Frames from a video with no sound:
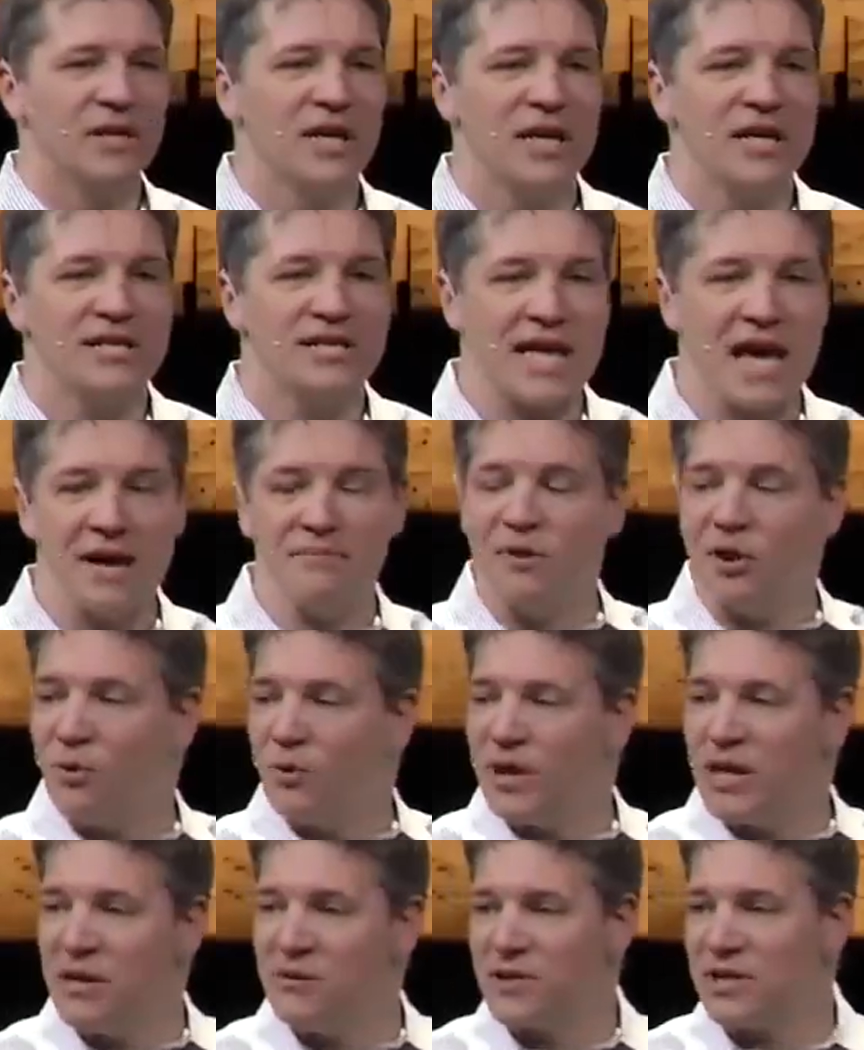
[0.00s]
Samuel,
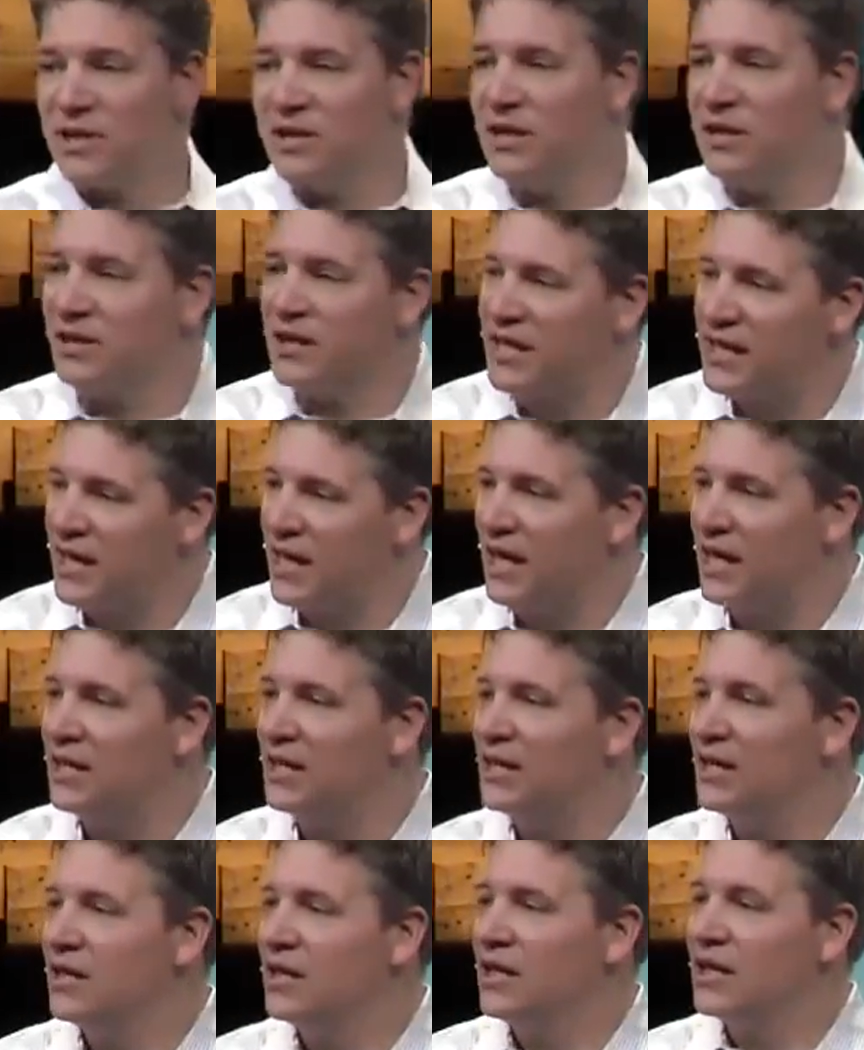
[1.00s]
when he was a little kid,
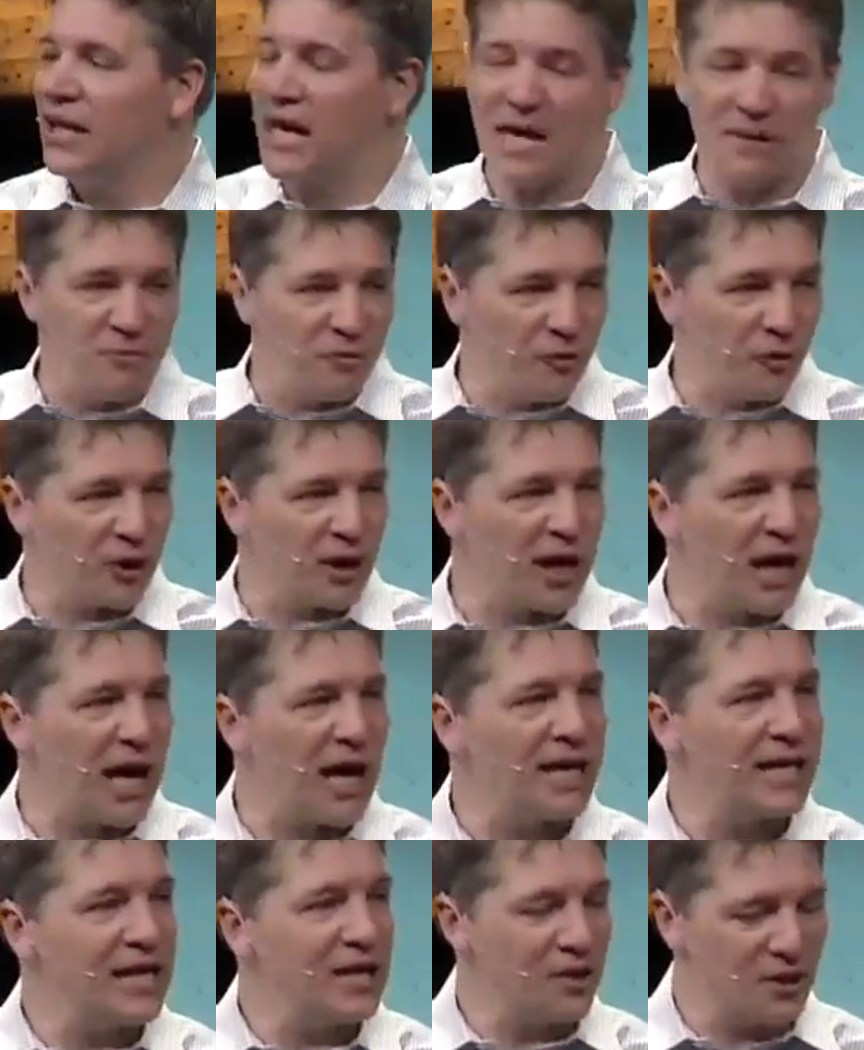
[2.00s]
came before
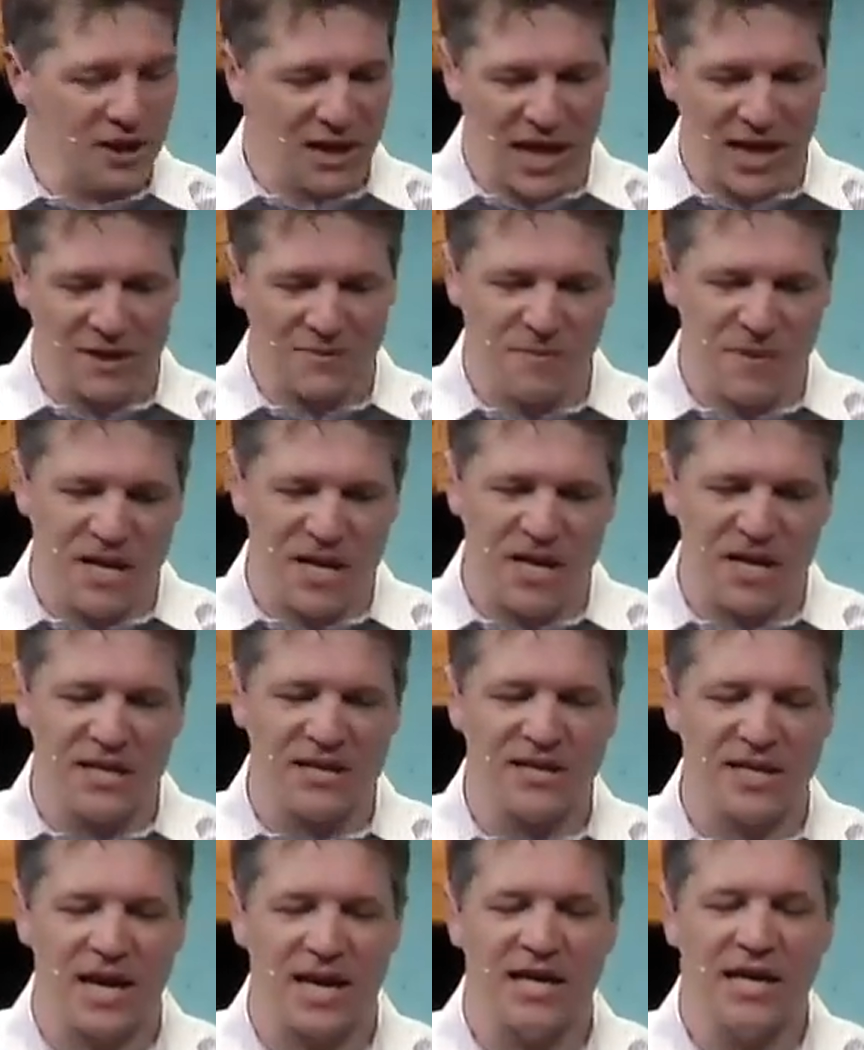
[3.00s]
God. He heard God speaking. He
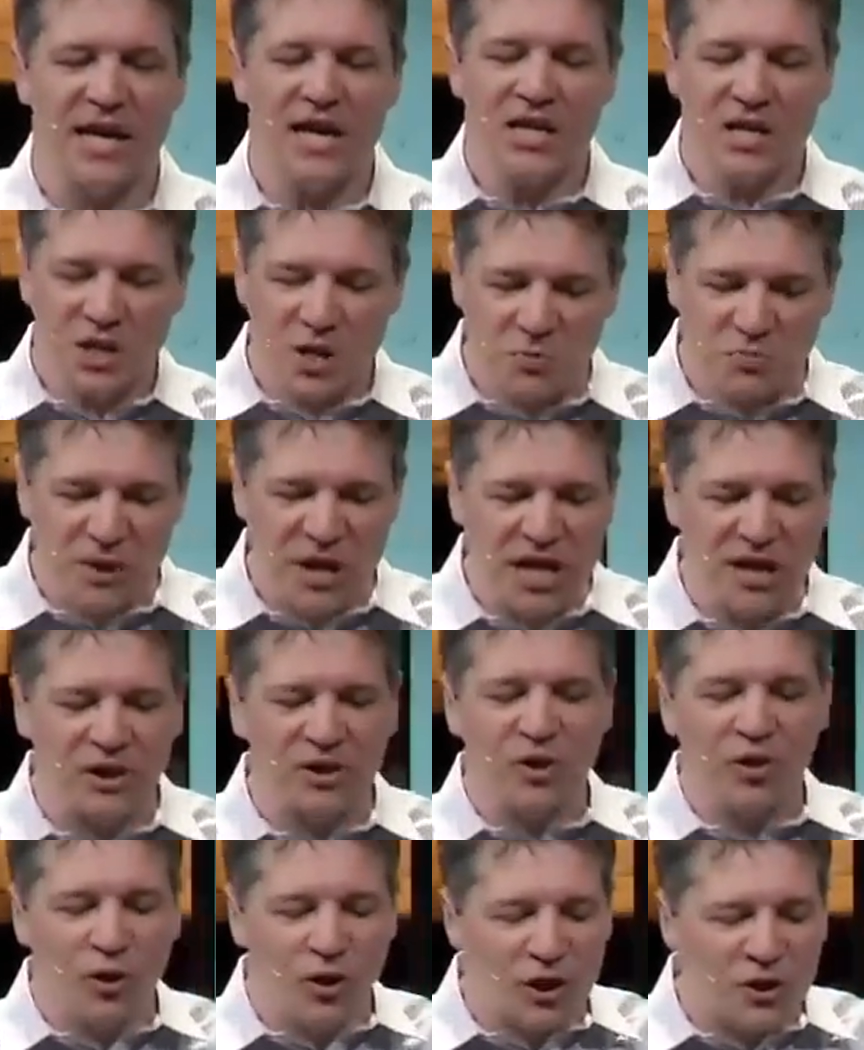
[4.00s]
said, "Speak,
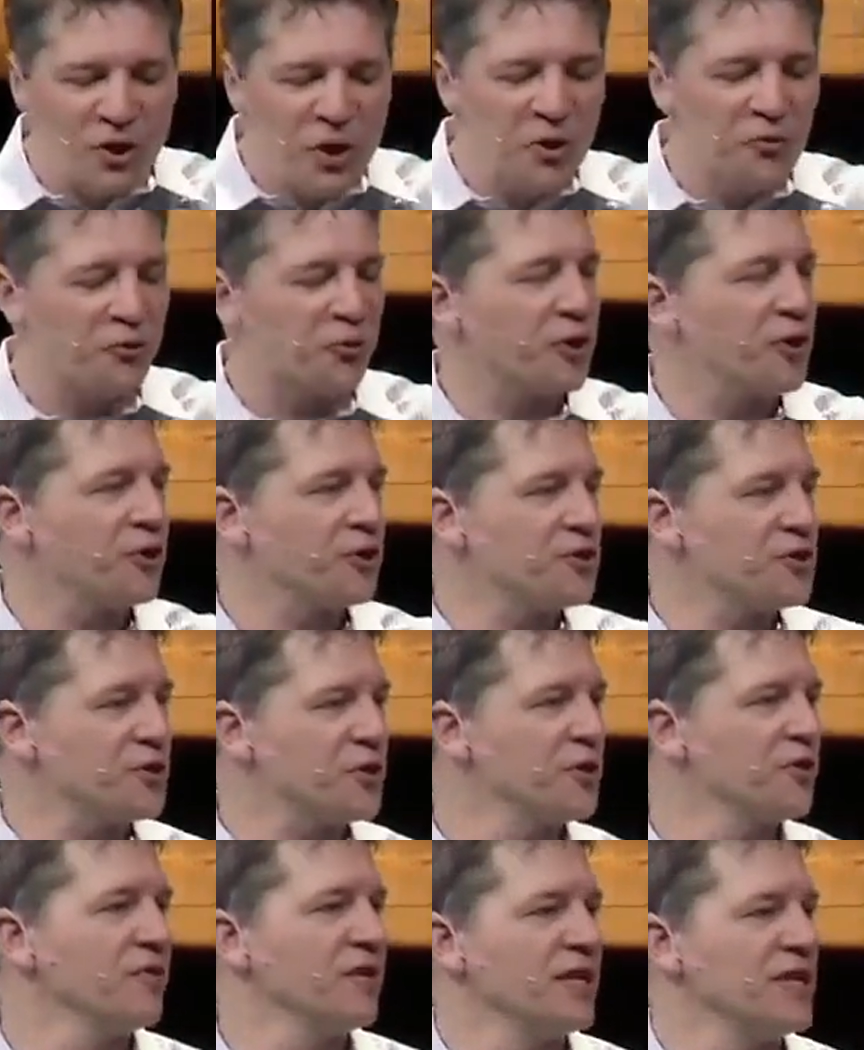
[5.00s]
Lord, for your
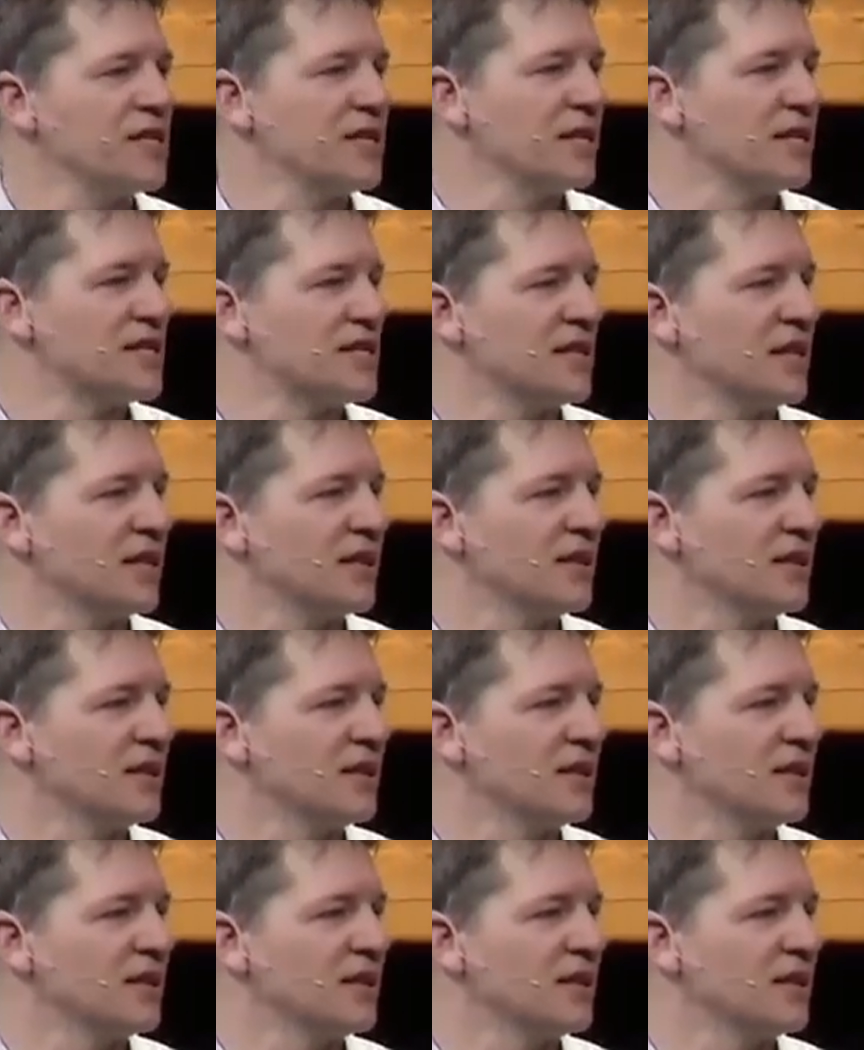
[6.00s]
servant is listening."